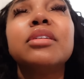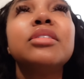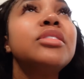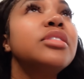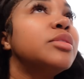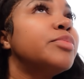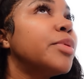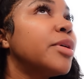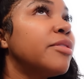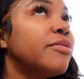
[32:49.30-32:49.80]
they're
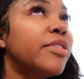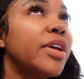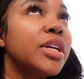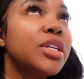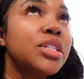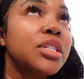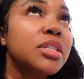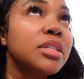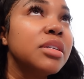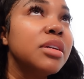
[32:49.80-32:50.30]
just
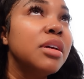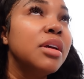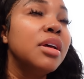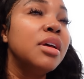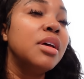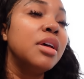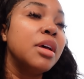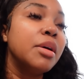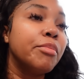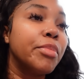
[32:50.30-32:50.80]
perfection.
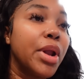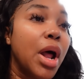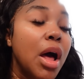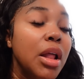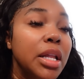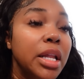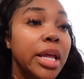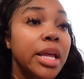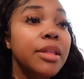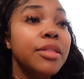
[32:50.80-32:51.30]
But
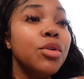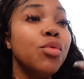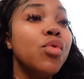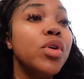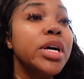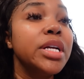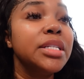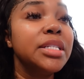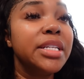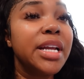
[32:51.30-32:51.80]
I'll link the
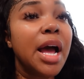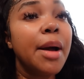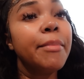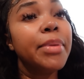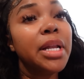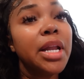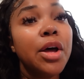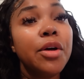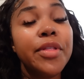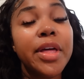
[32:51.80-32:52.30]
ones down
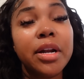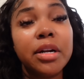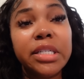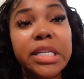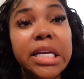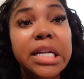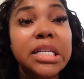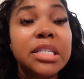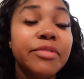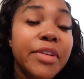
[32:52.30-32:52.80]
below that are
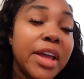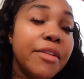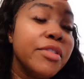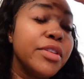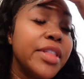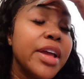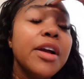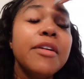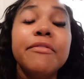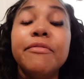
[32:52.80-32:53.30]
Tina's favorite.
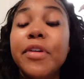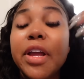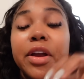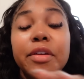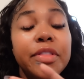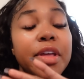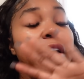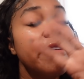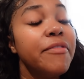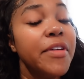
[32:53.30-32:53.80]
They're
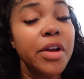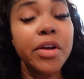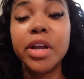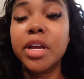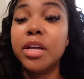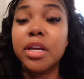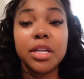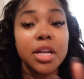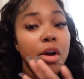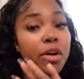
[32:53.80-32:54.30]
very, they're very
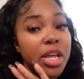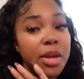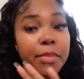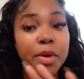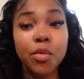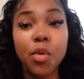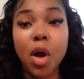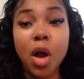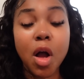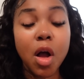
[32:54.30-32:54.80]
good. Don't get me
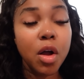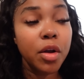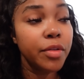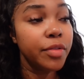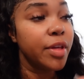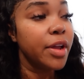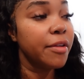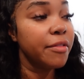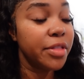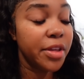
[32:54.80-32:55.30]
wrong.
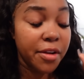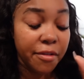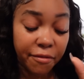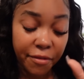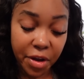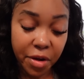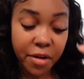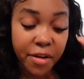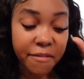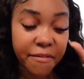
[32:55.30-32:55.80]
They're they're
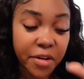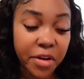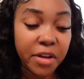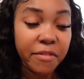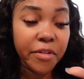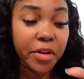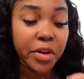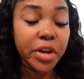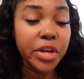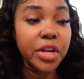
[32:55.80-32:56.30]
very, very,
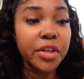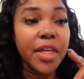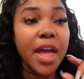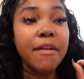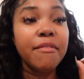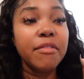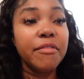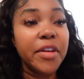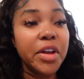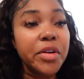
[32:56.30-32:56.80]
very good. They
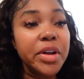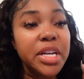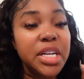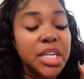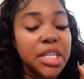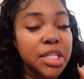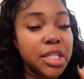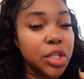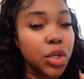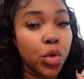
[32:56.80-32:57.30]
have a very
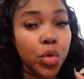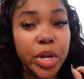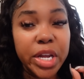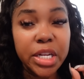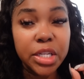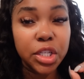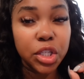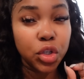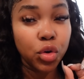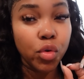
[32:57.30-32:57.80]

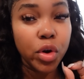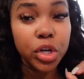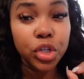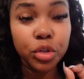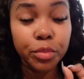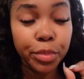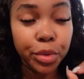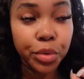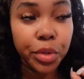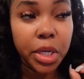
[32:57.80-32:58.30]
discreet
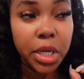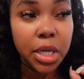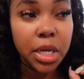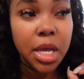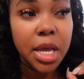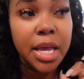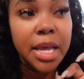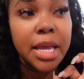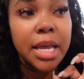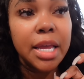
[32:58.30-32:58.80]
scrunch booty.
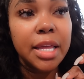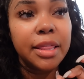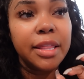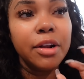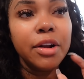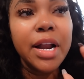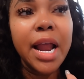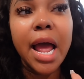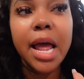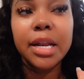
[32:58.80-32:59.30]

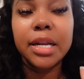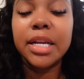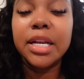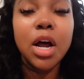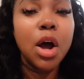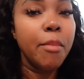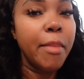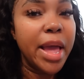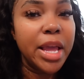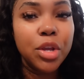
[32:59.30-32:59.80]
They're not, it
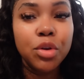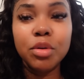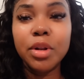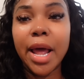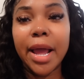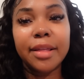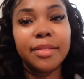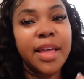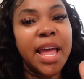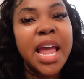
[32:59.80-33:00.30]
don't make you
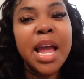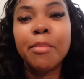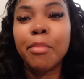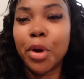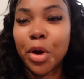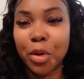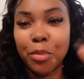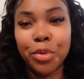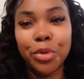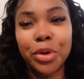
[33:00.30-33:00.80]
like the
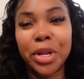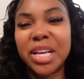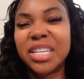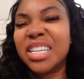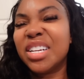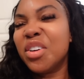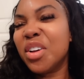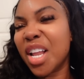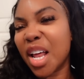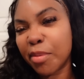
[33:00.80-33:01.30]
hamburger booty because I
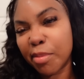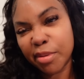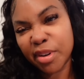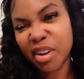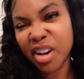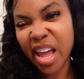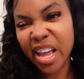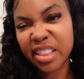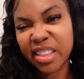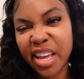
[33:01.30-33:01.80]
know a lot of people
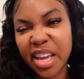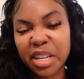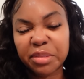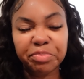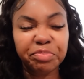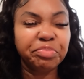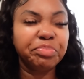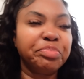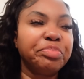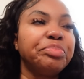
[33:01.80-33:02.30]
don't like that.
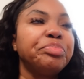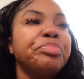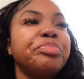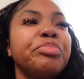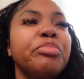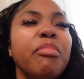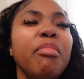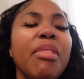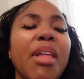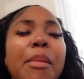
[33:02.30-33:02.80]

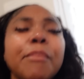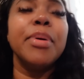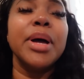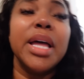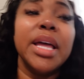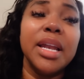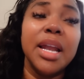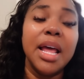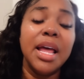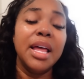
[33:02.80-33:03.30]

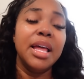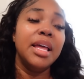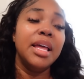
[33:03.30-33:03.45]
But